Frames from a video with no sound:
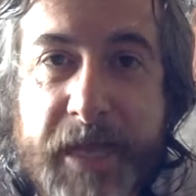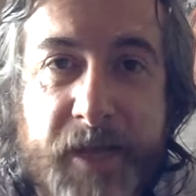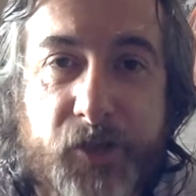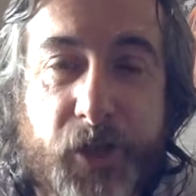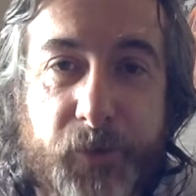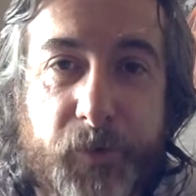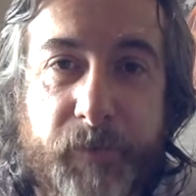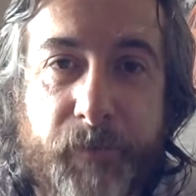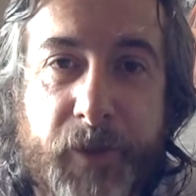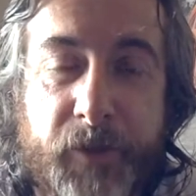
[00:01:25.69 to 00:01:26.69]
So
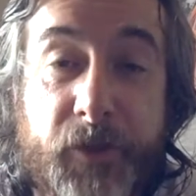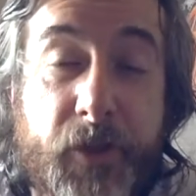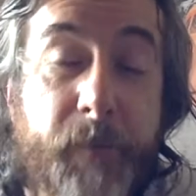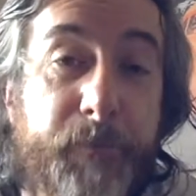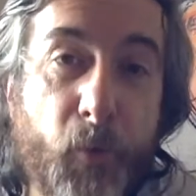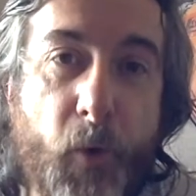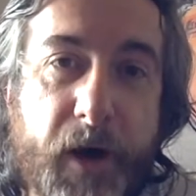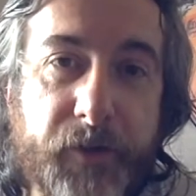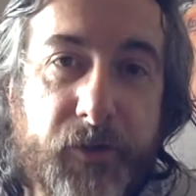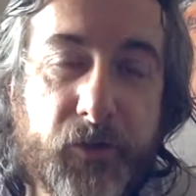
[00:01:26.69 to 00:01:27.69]
the
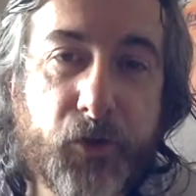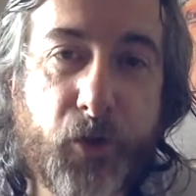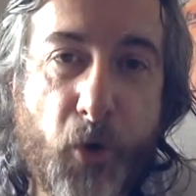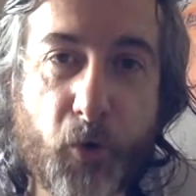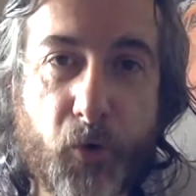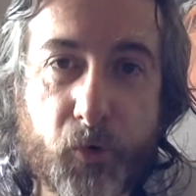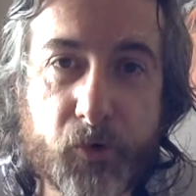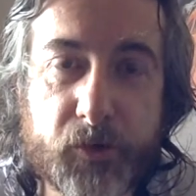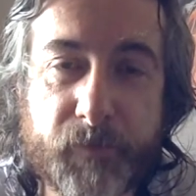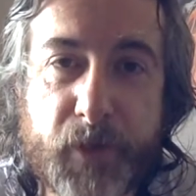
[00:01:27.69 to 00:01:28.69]
#1
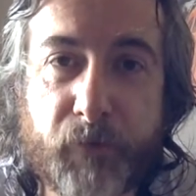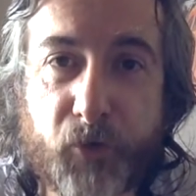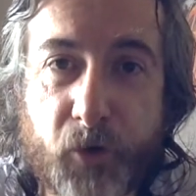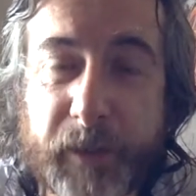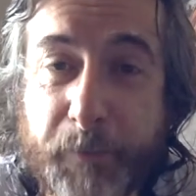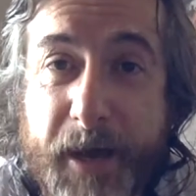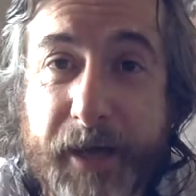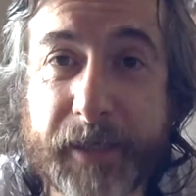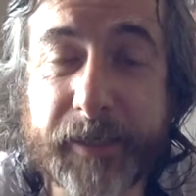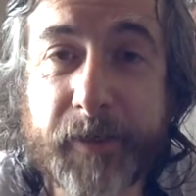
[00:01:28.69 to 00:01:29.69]
cause of chronic
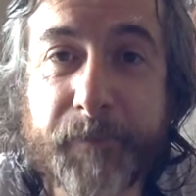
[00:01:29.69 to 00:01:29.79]
pain